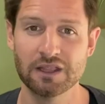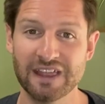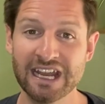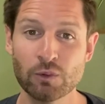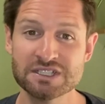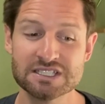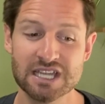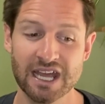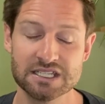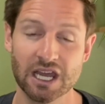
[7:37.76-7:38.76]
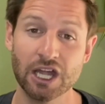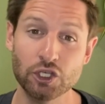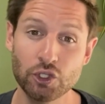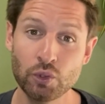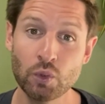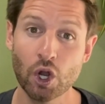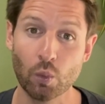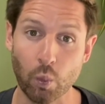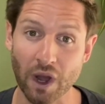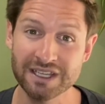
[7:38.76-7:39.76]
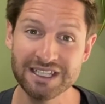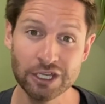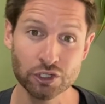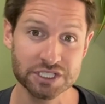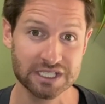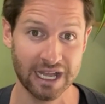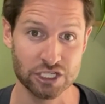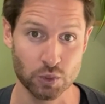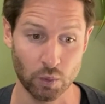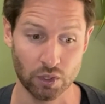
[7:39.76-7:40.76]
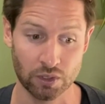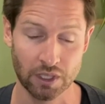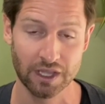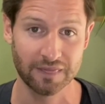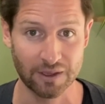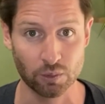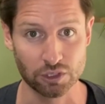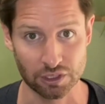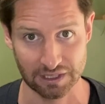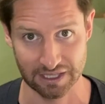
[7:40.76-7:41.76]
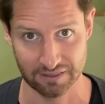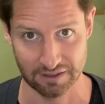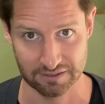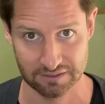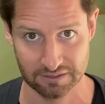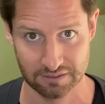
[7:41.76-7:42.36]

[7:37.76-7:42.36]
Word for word: Then I would set a new one-year schedule that would look like this.